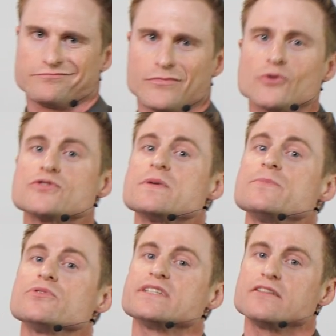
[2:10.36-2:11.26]
Most
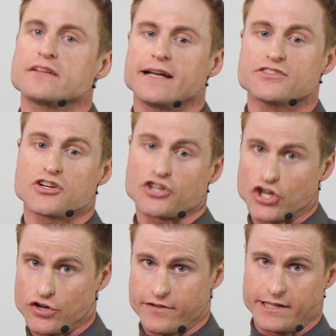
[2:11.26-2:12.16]
people's ear canals are
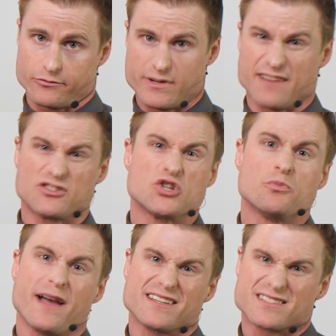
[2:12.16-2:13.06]
curvy. We have two
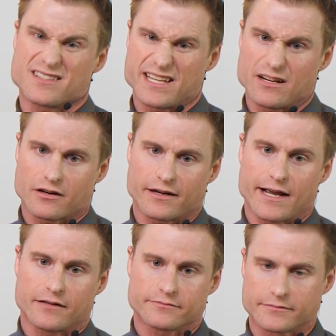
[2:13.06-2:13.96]
bends in the ear
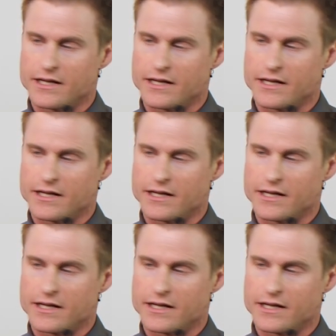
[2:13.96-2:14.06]
canal.